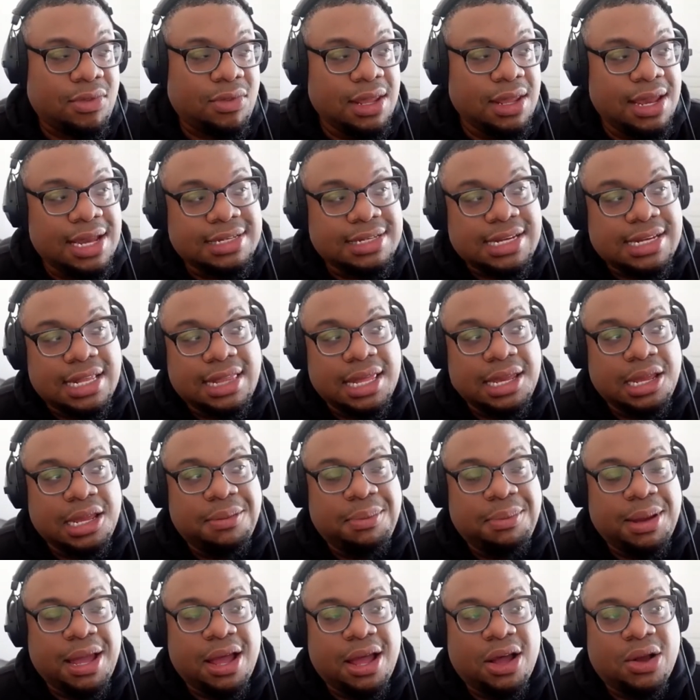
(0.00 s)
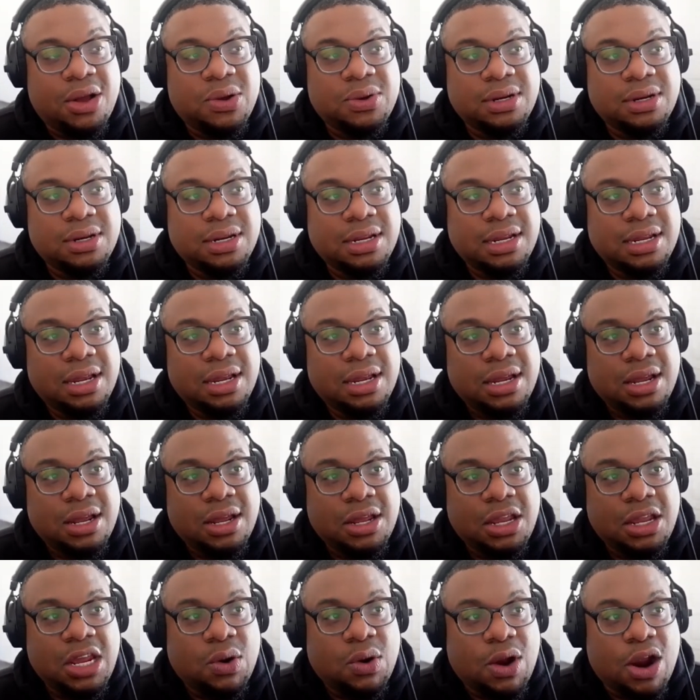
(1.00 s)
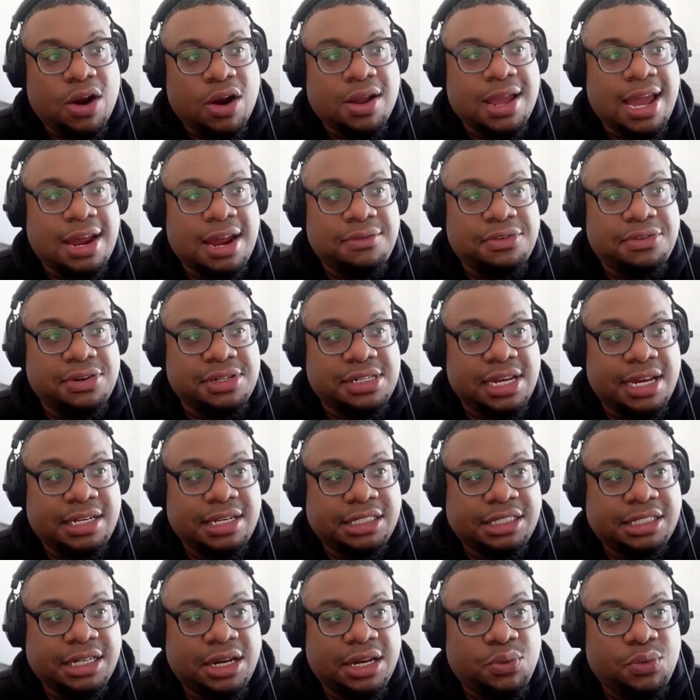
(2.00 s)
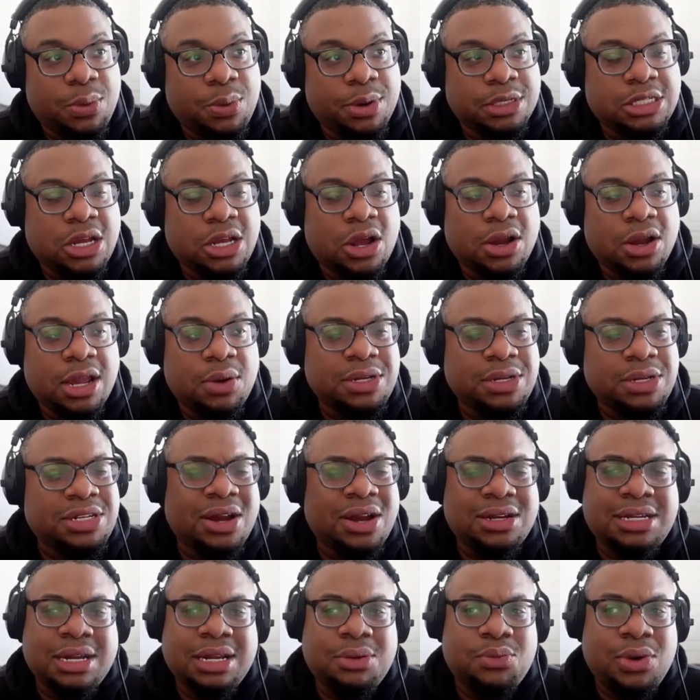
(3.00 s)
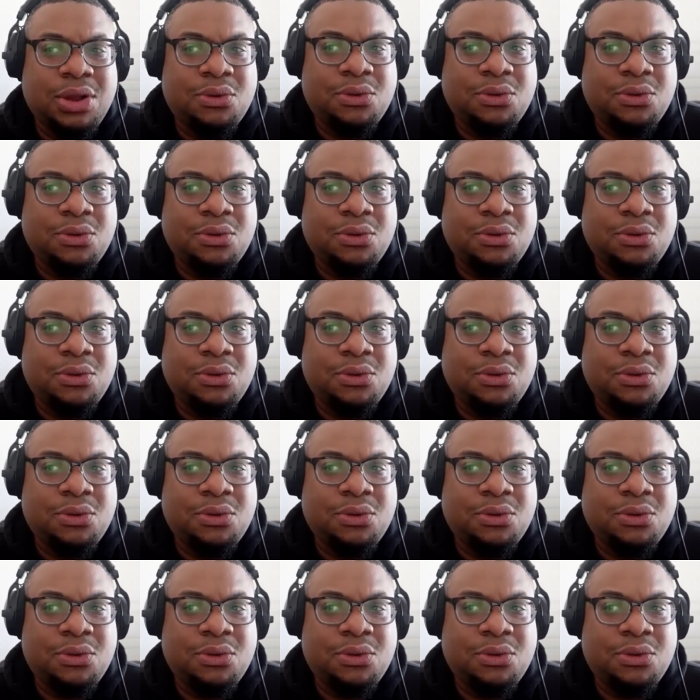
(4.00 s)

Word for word: as I think about, you know, our conversation, we were talking, we talked, we,